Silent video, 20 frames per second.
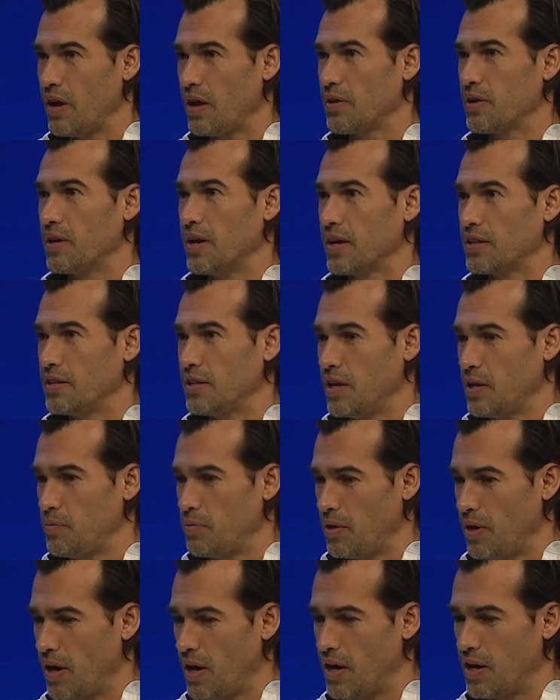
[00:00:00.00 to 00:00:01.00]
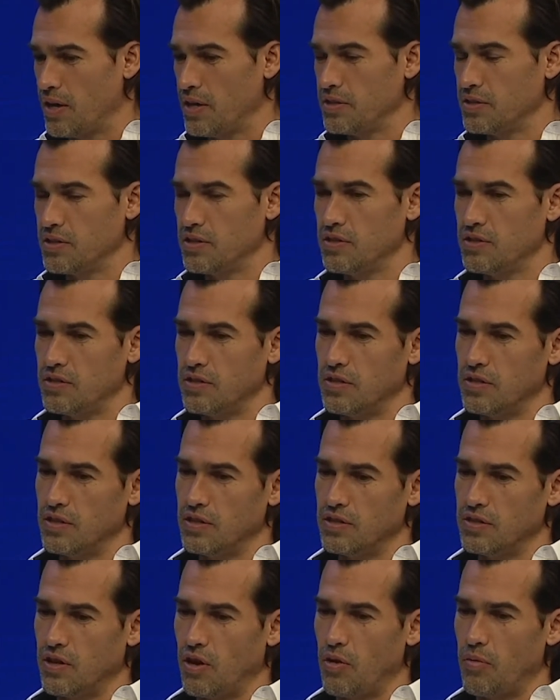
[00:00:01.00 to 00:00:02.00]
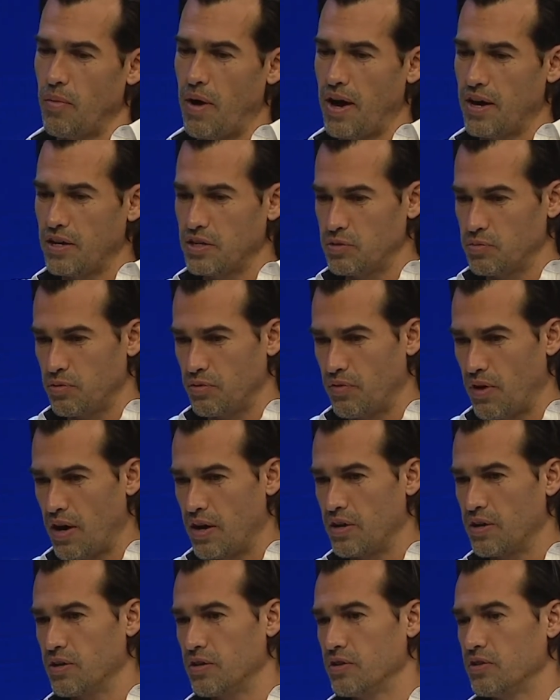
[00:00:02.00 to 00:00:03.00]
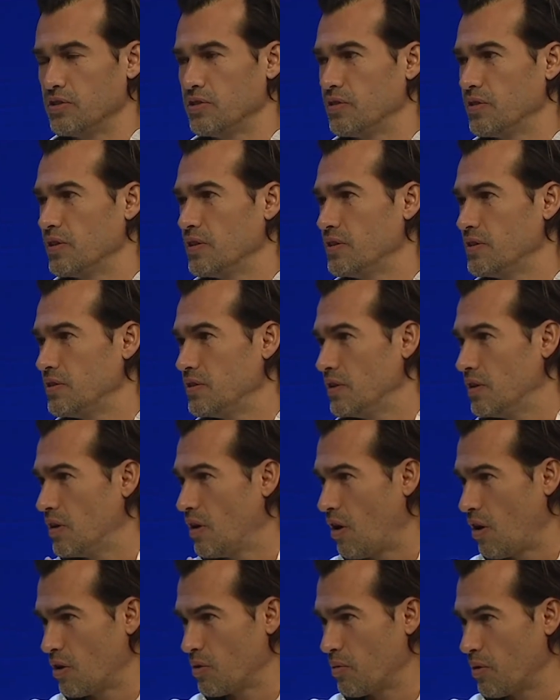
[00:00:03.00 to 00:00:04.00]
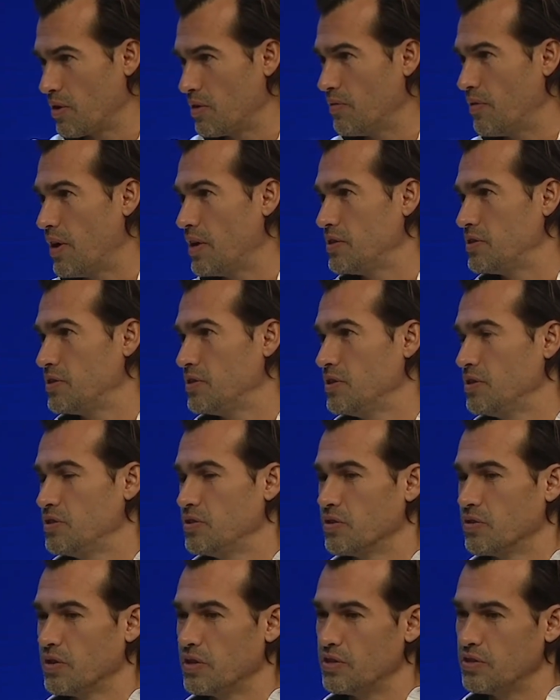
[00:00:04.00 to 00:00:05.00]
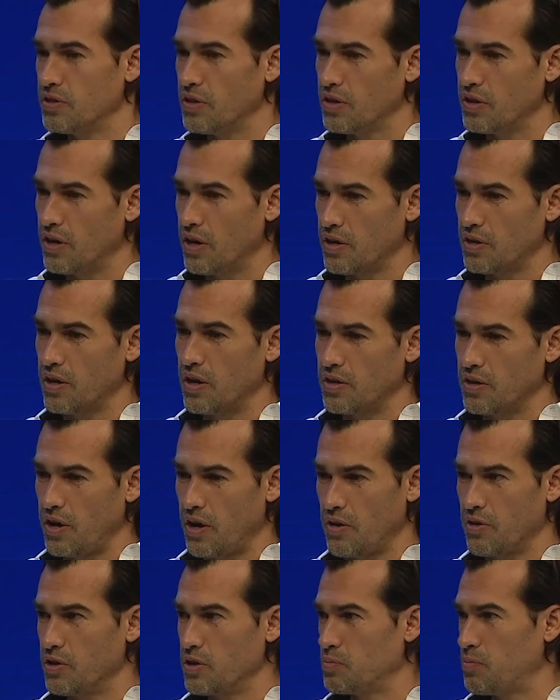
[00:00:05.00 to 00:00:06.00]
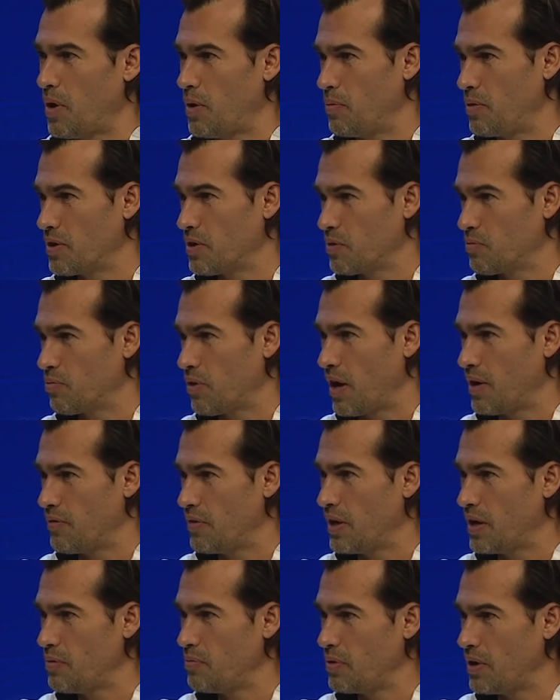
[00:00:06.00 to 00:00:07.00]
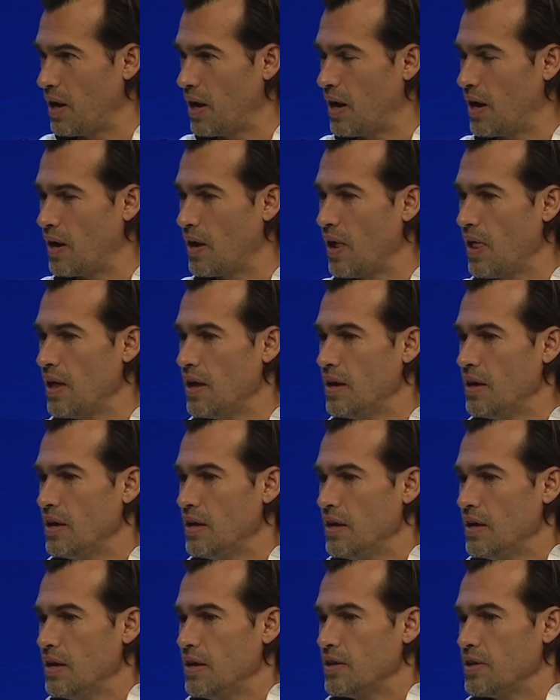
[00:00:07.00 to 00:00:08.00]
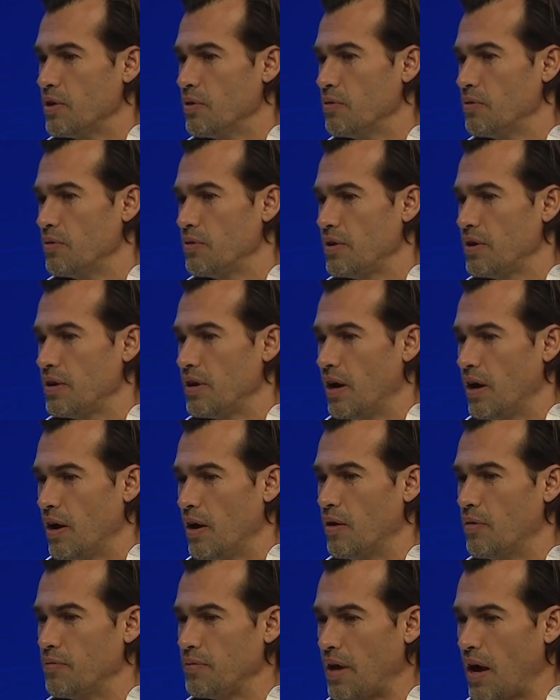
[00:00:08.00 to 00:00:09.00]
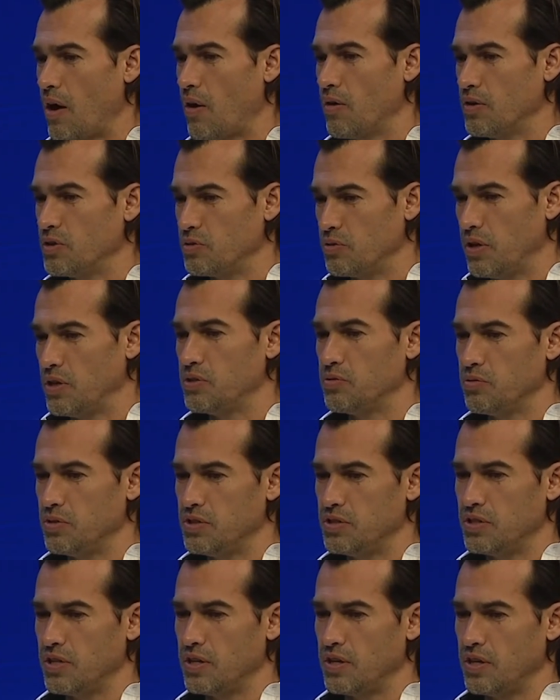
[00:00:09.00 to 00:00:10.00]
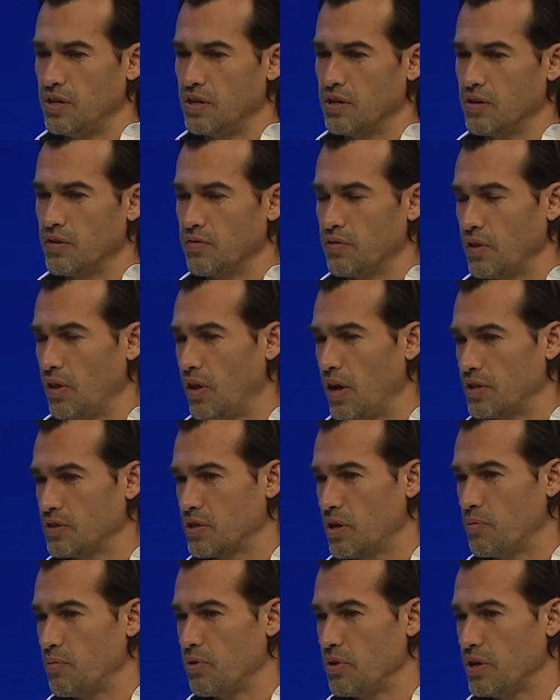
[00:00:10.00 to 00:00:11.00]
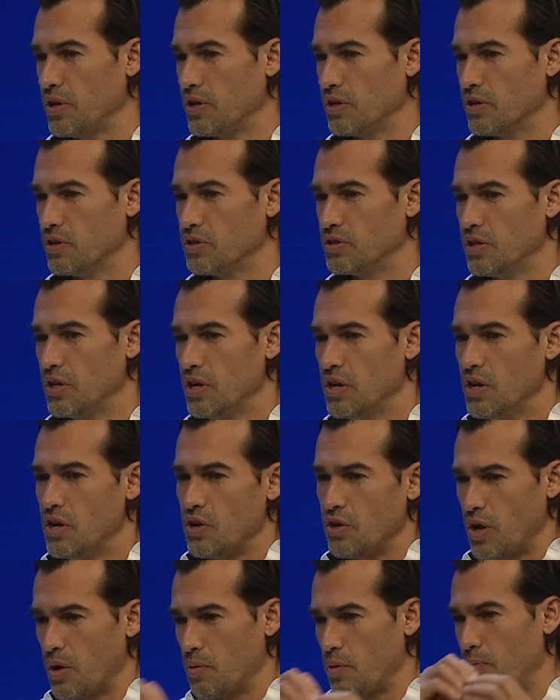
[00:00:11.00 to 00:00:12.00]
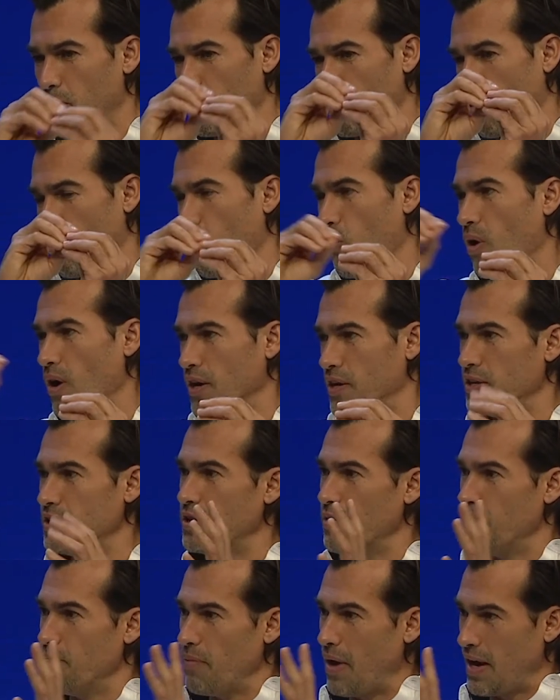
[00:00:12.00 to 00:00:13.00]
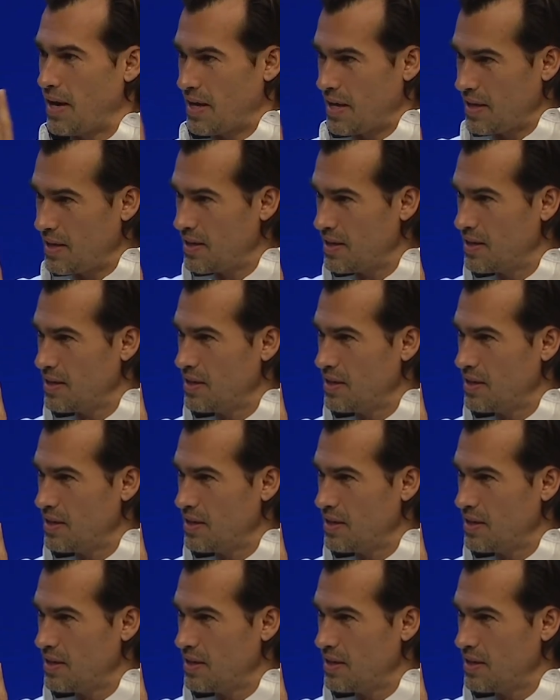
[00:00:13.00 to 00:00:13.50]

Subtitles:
connecting APIs into telematics providers or into hardware devices or into a carrier's public or private API. Now as we sit here for the last couple of years, you're able to build a one-to-many